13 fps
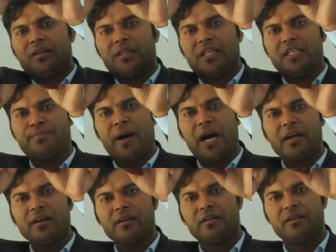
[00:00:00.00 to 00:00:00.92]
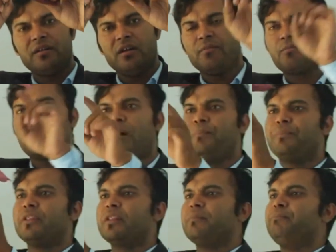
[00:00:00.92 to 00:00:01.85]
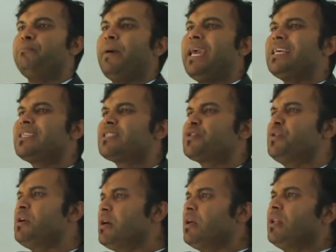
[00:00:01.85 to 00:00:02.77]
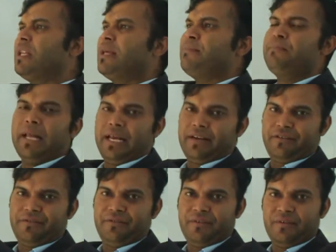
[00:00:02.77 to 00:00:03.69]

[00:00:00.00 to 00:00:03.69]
This part from base to leaf blade.